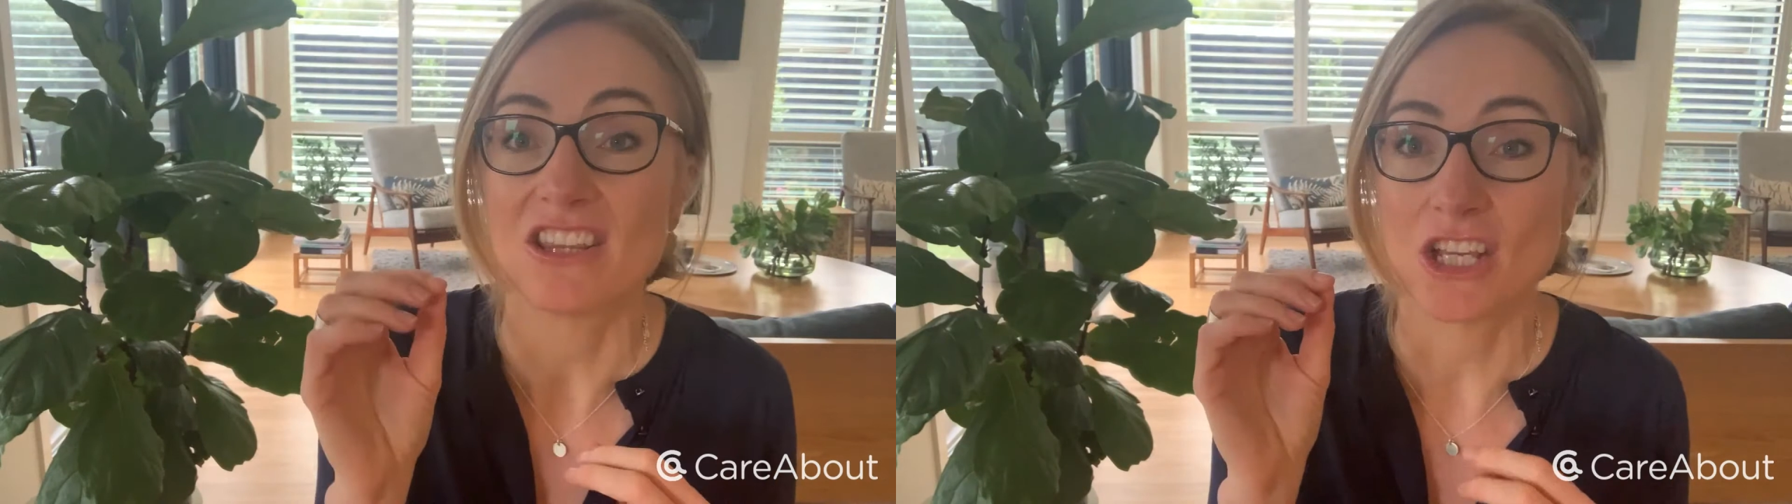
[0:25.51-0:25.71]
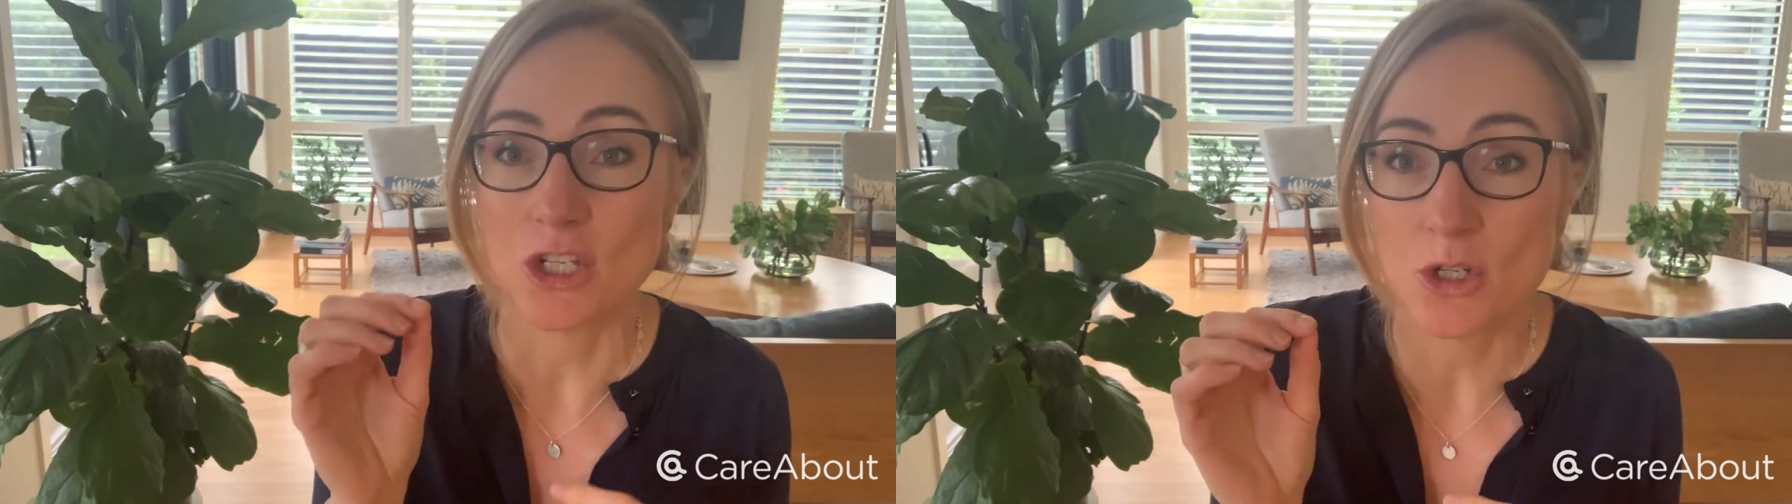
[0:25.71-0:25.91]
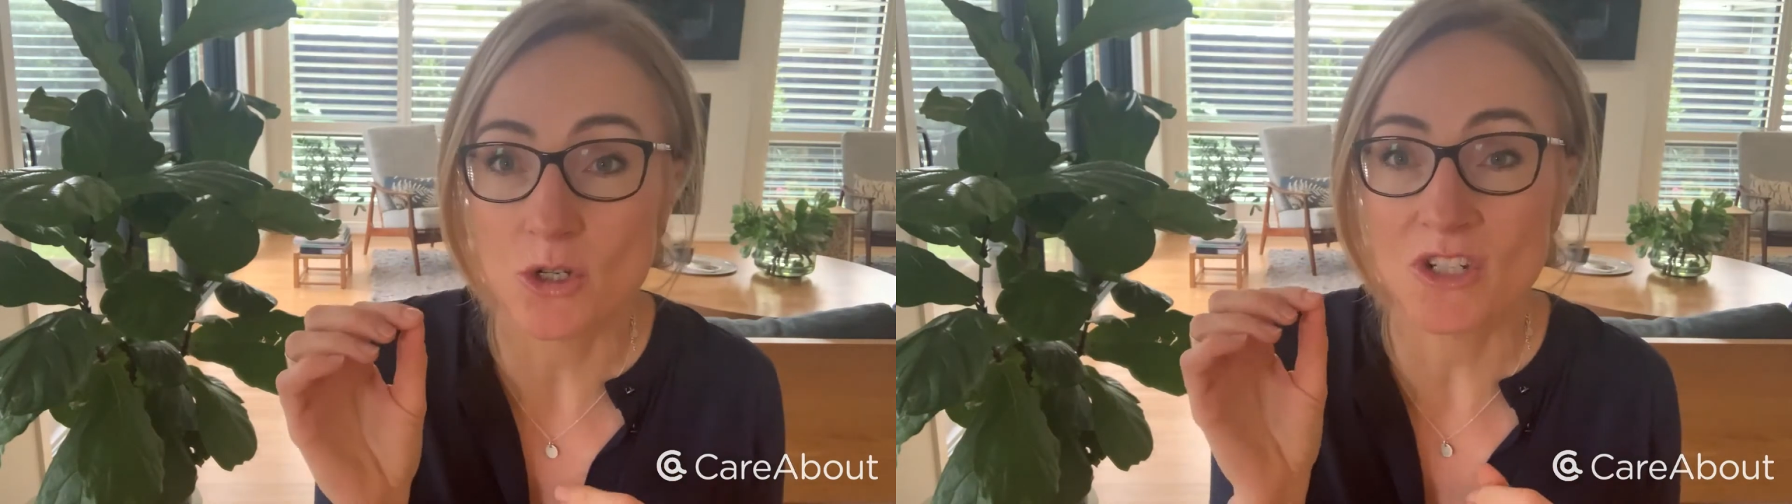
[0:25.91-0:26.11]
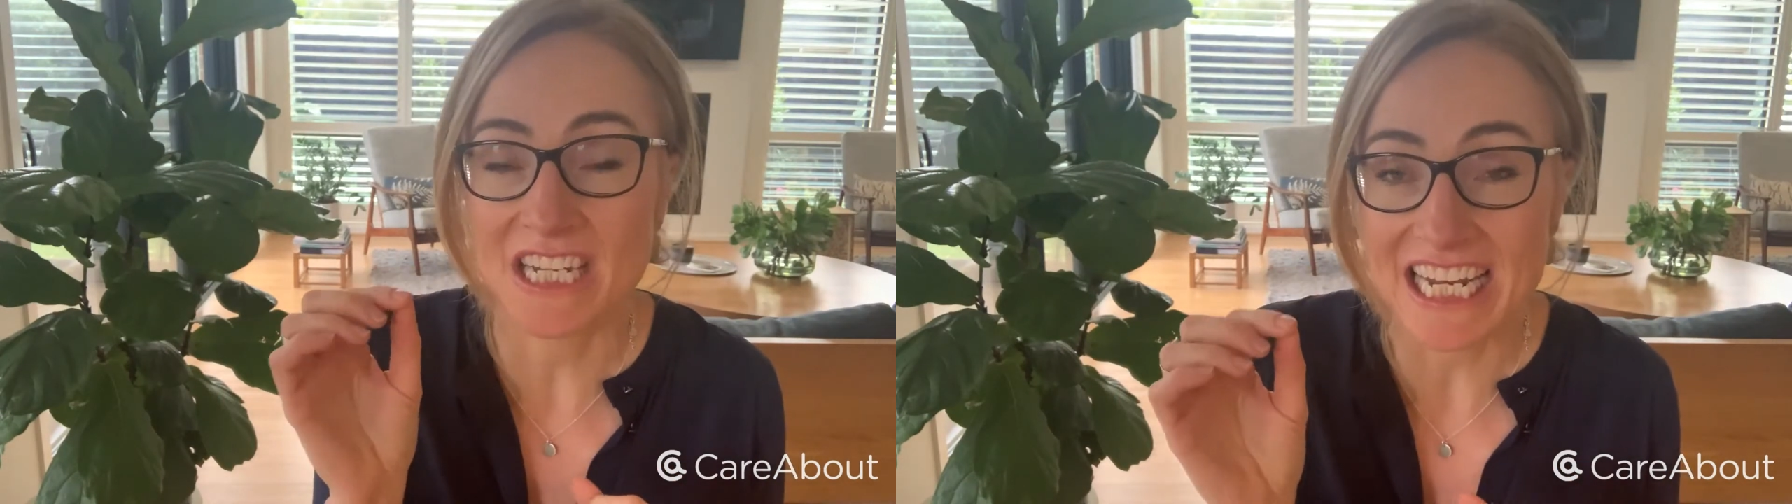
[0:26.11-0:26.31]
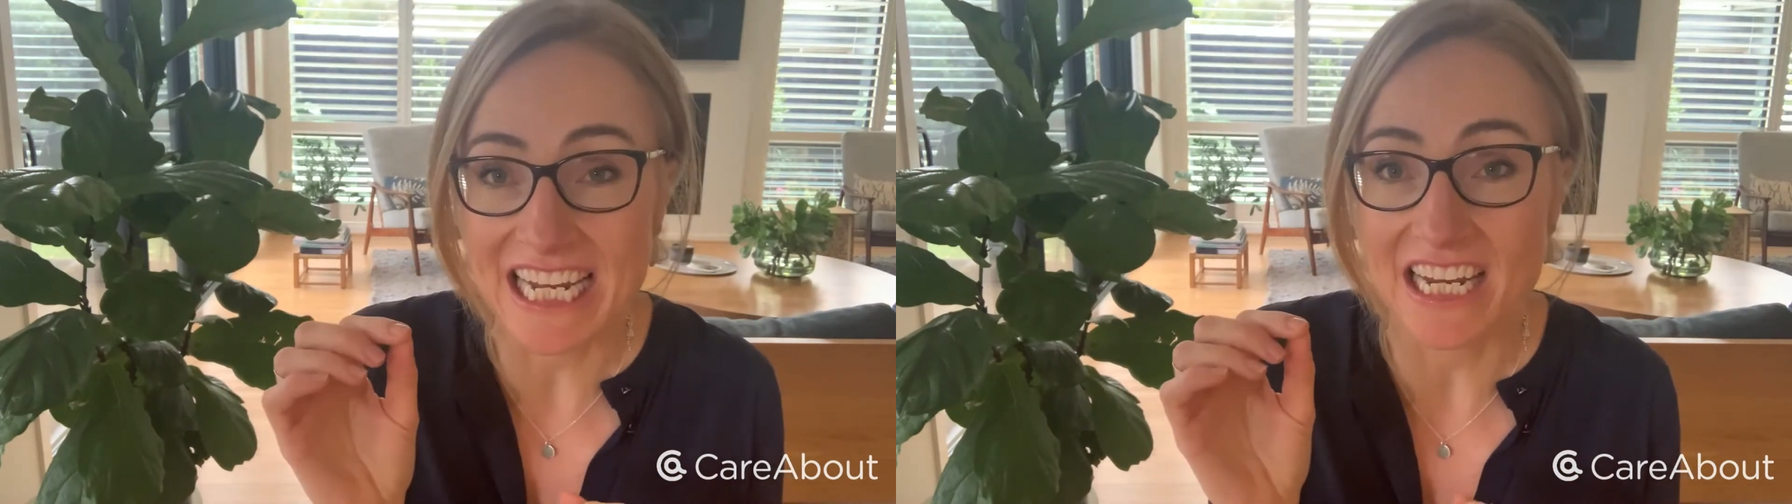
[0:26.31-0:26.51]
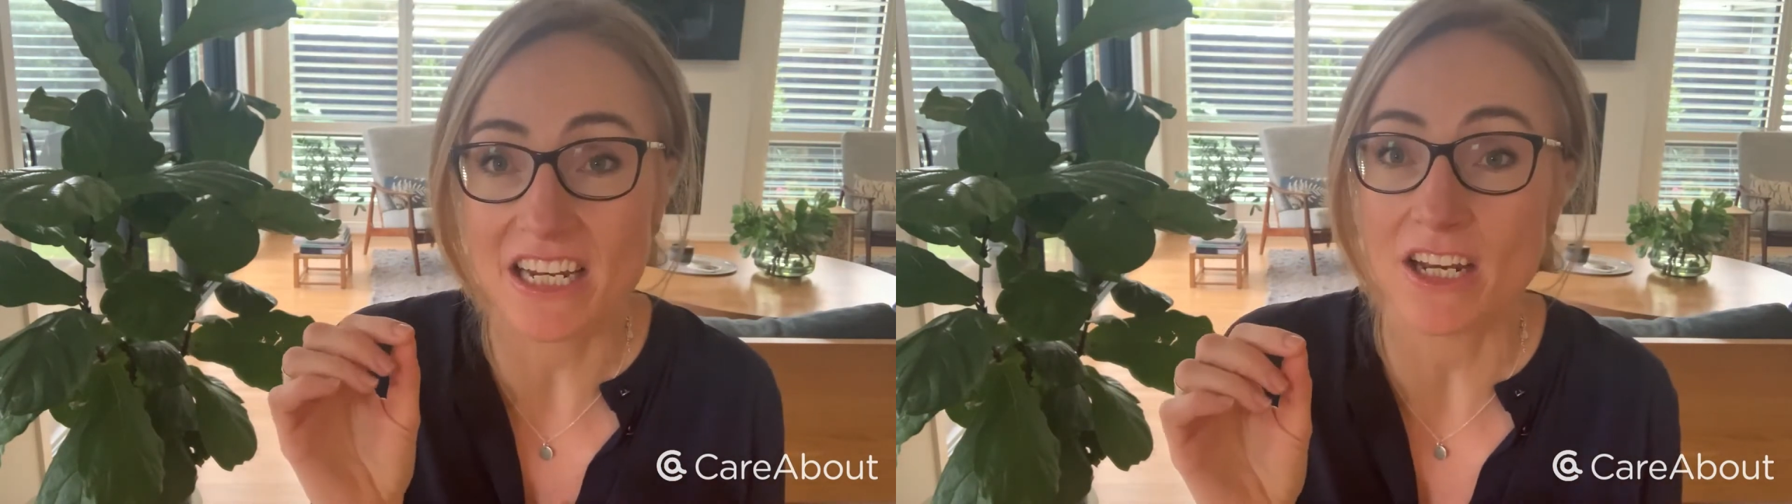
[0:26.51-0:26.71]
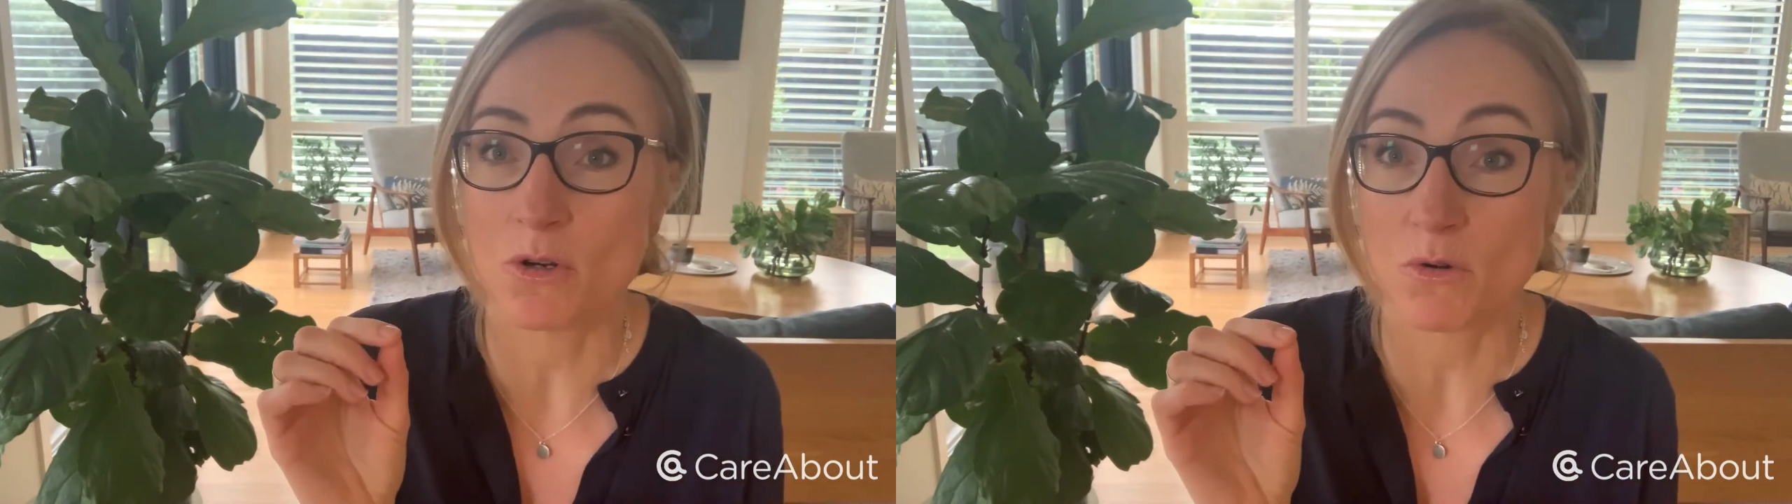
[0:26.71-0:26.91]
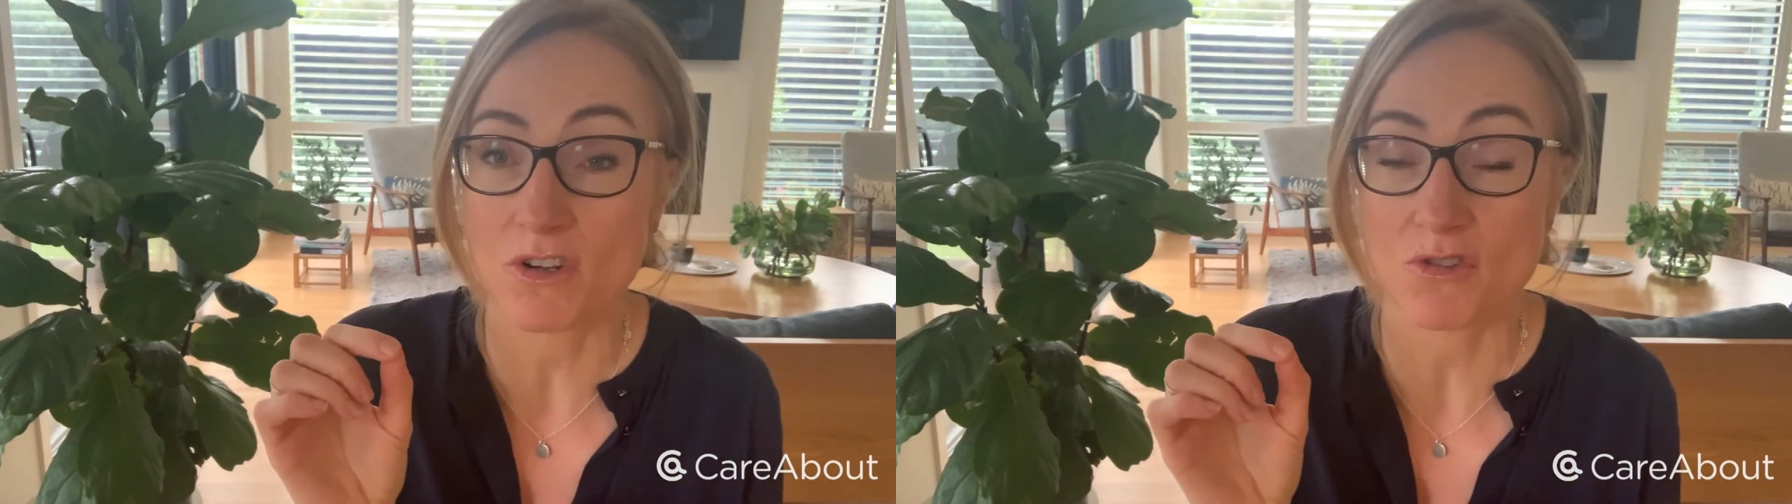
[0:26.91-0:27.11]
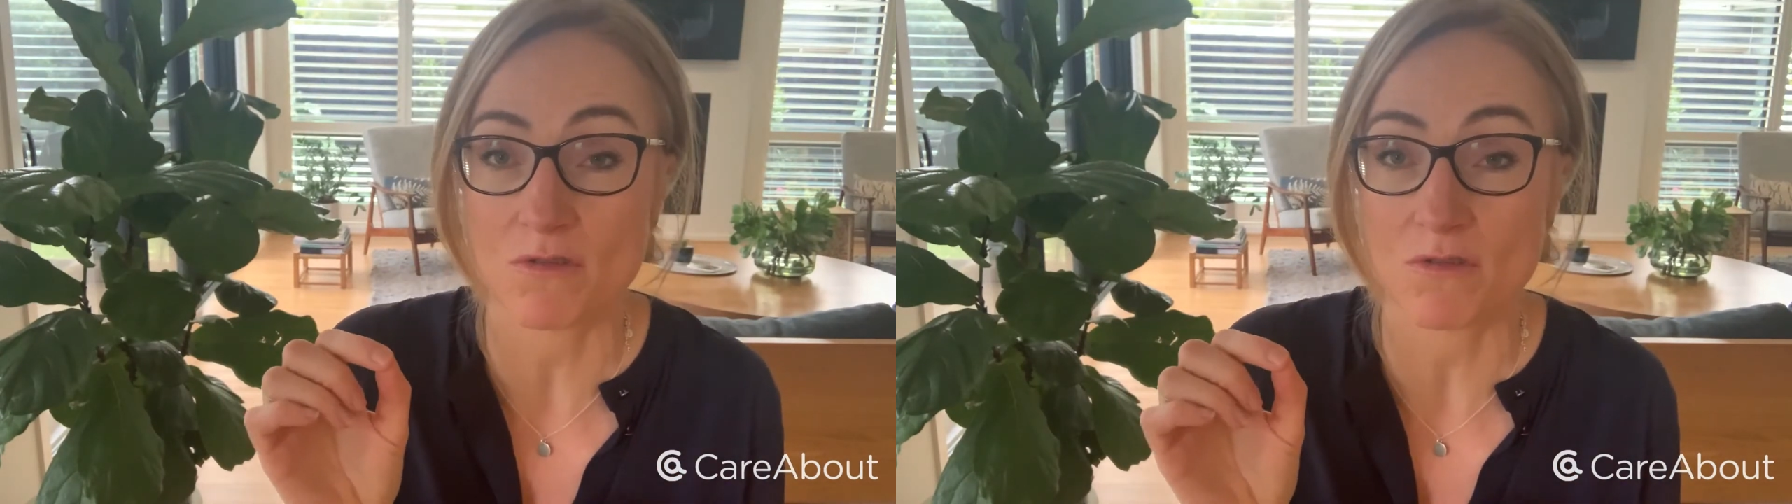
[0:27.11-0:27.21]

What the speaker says: that you need in order to